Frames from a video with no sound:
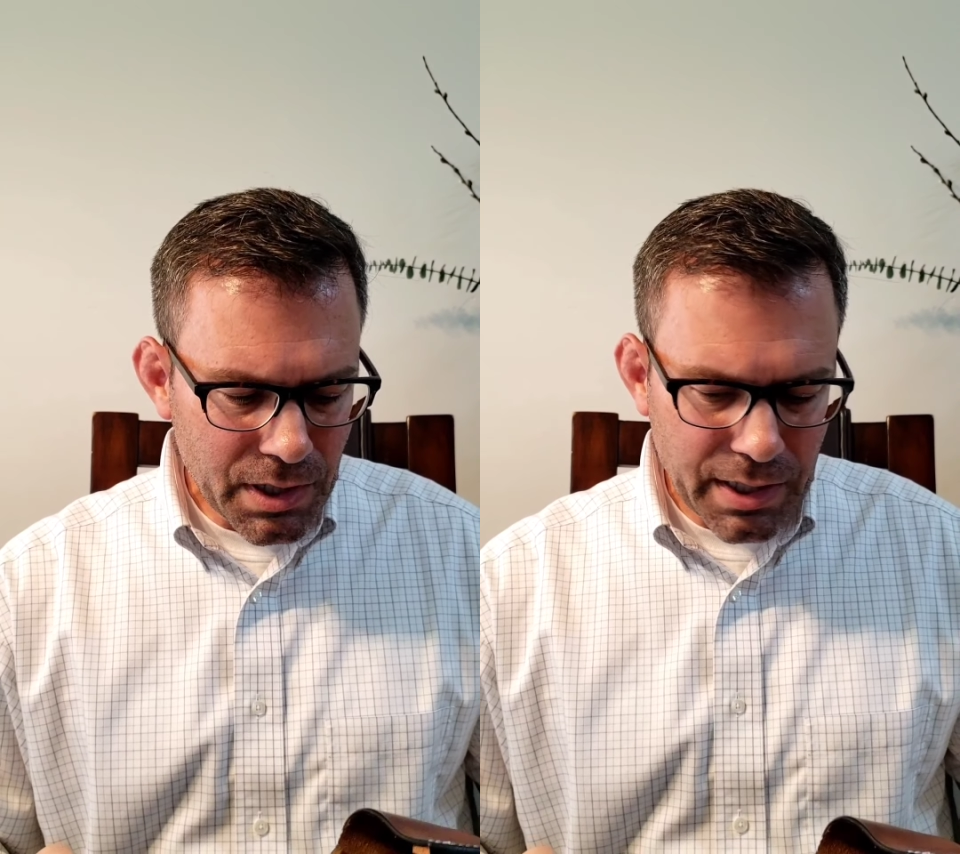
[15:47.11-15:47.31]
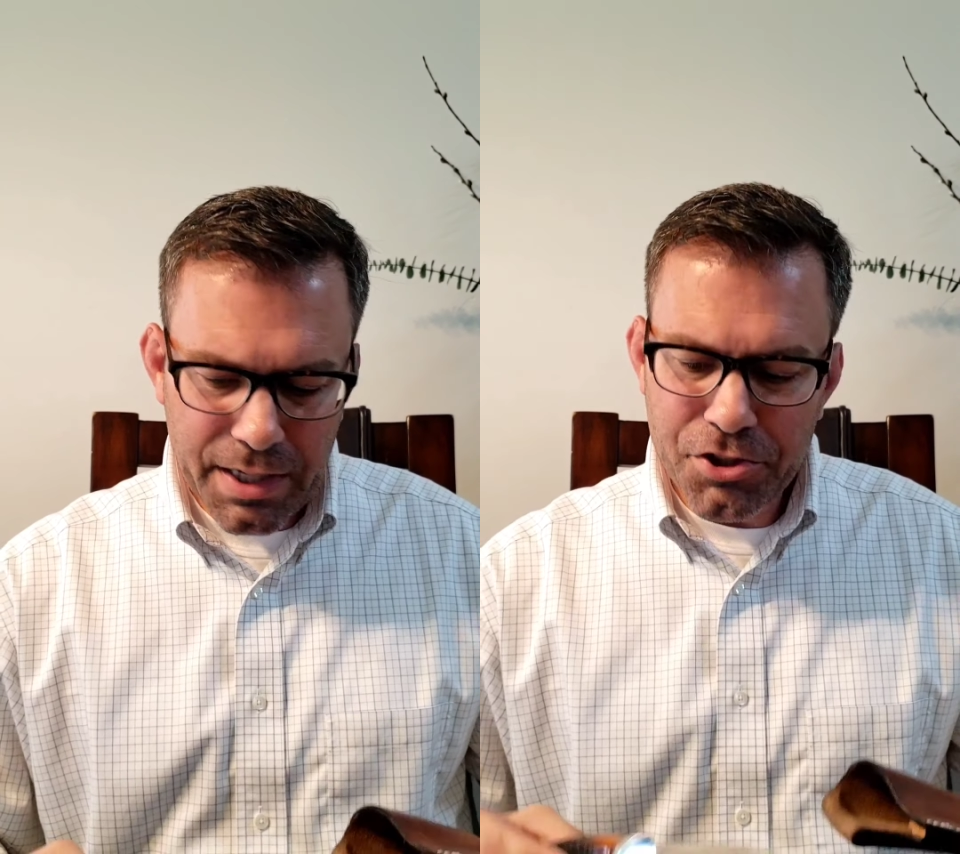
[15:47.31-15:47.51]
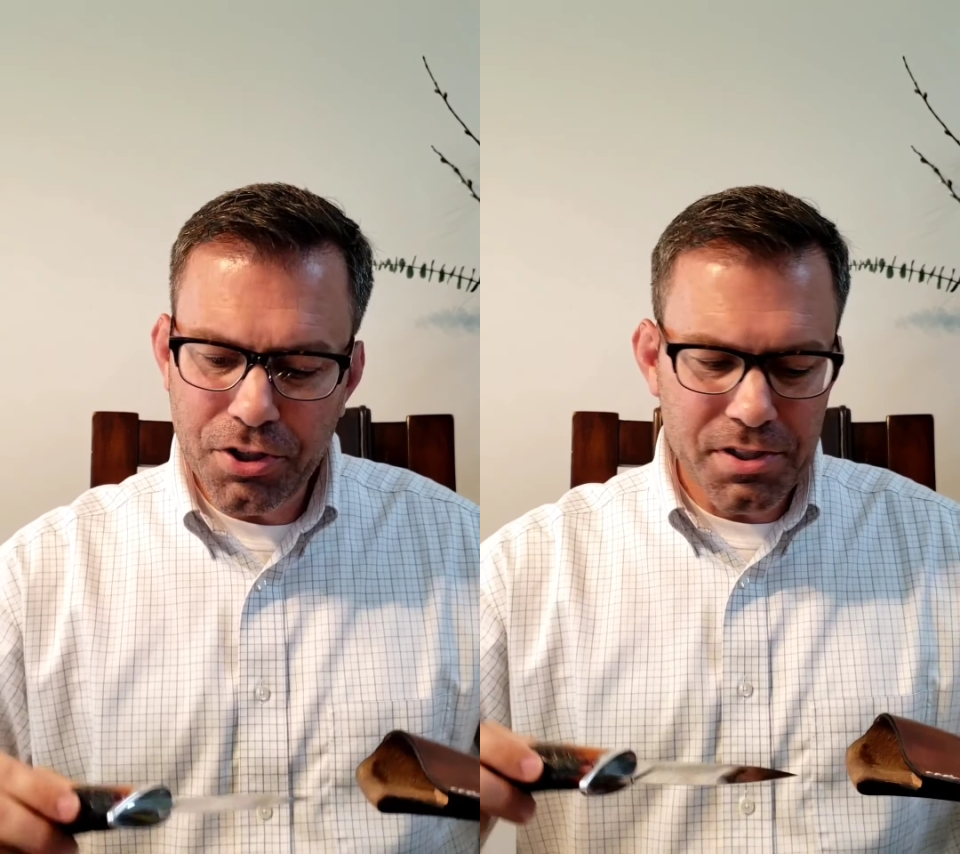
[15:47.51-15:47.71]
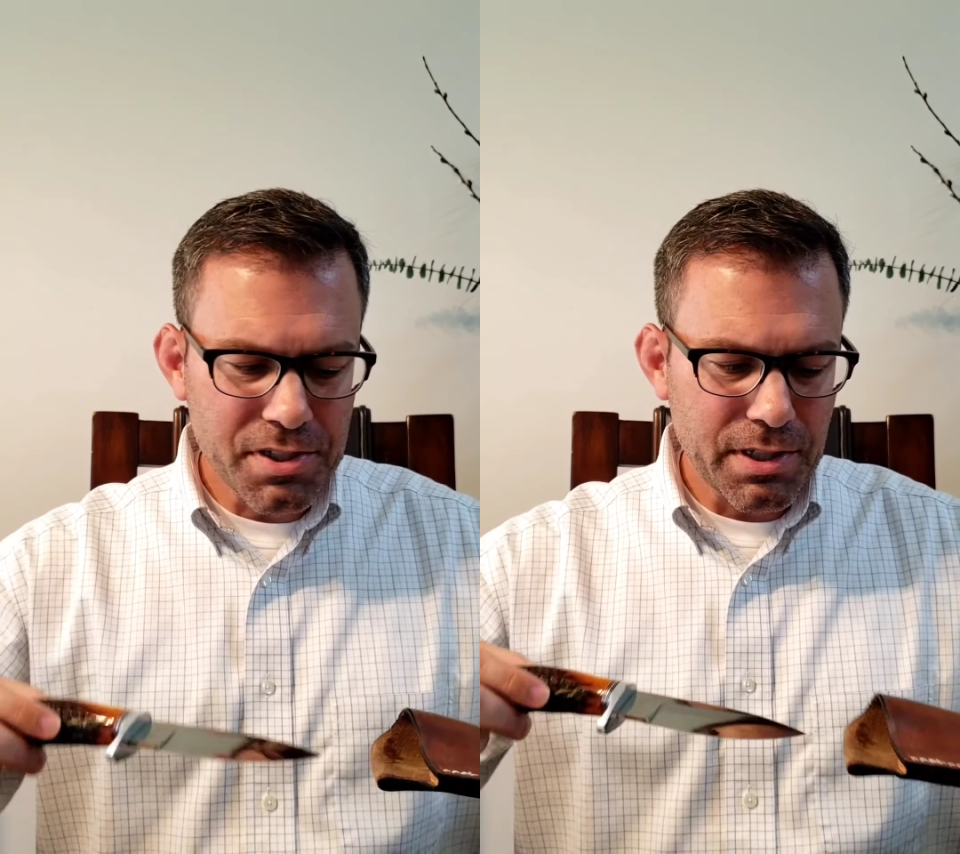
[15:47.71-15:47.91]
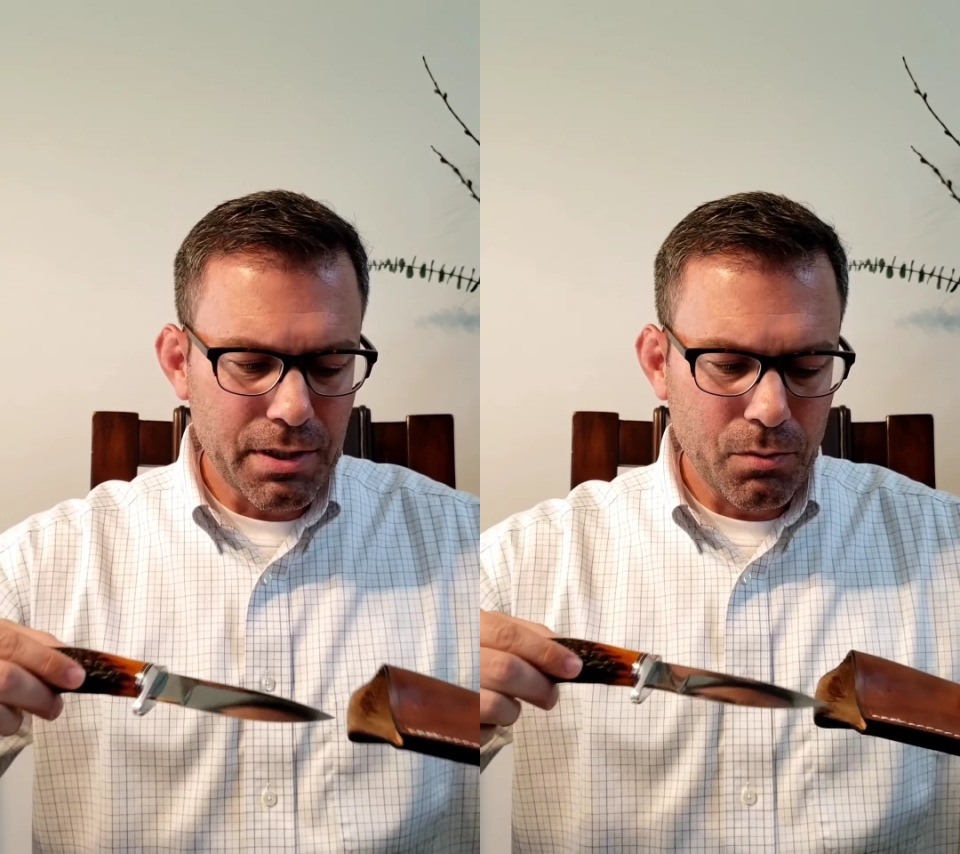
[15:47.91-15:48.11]
as you can
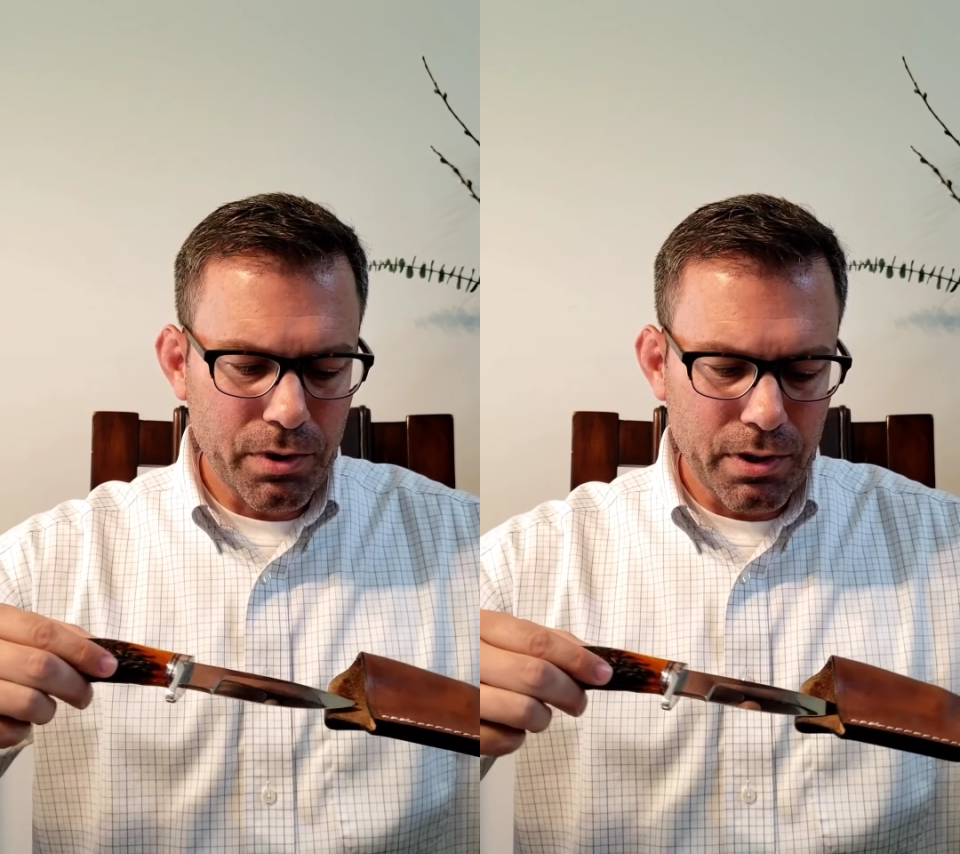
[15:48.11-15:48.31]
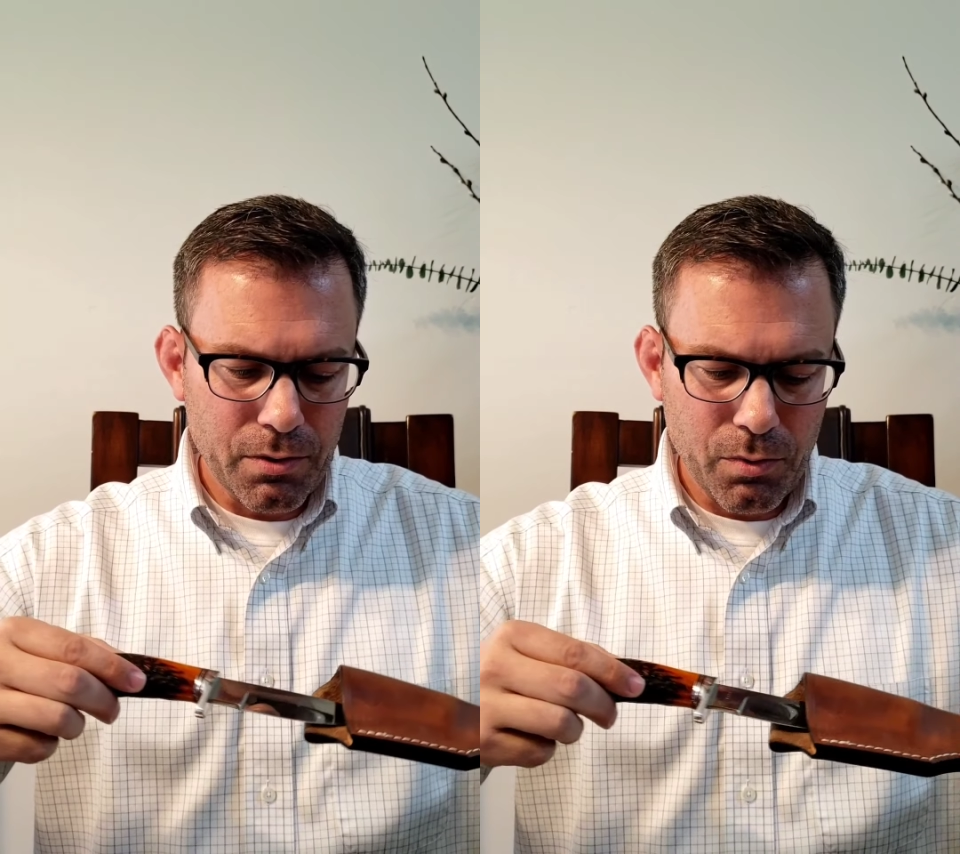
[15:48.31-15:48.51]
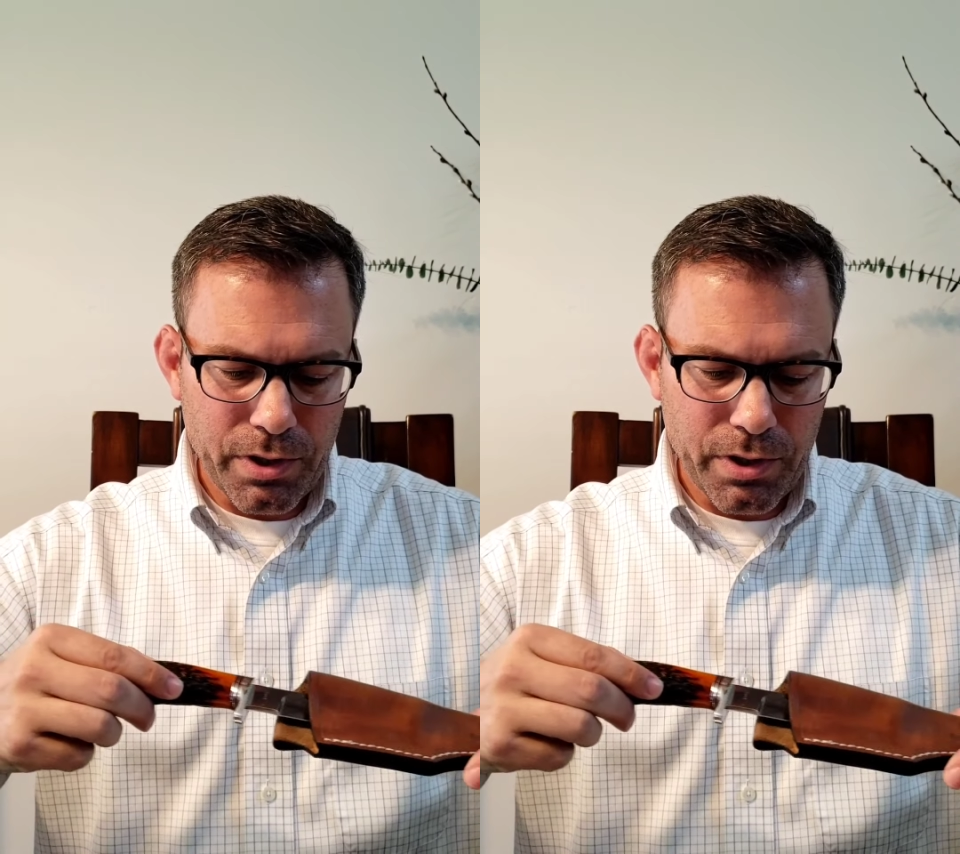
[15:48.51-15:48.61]
see, when